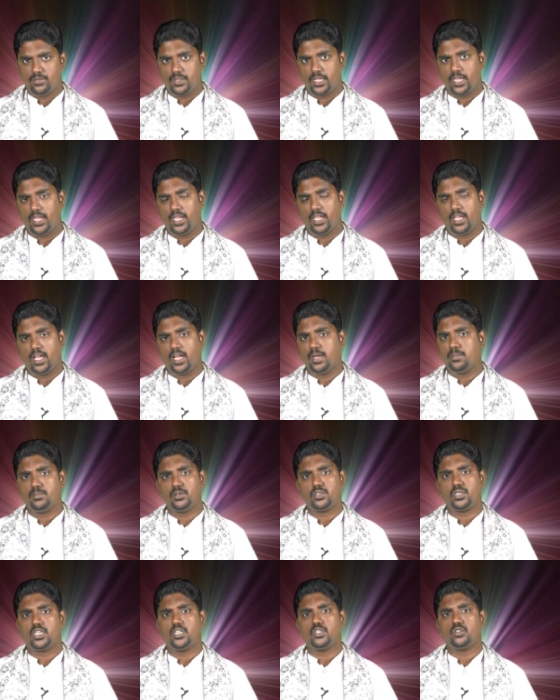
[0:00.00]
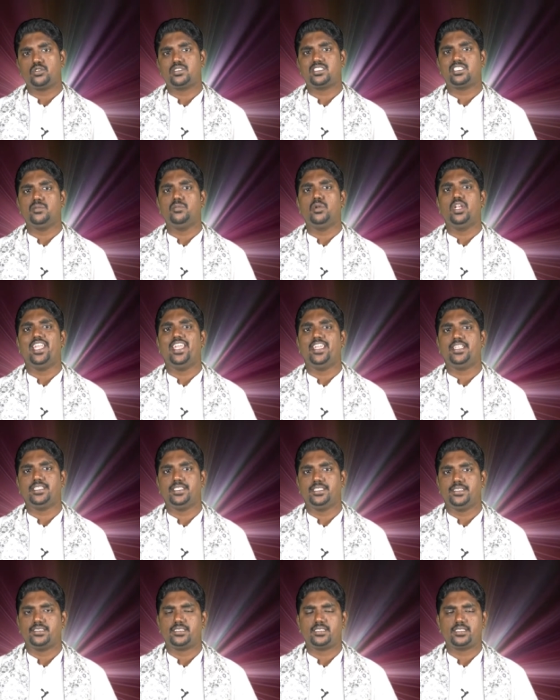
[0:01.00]
they are put into
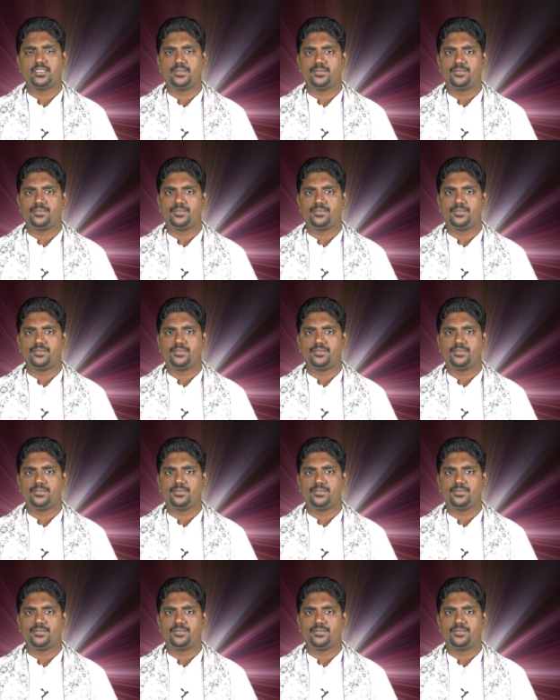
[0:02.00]
simulators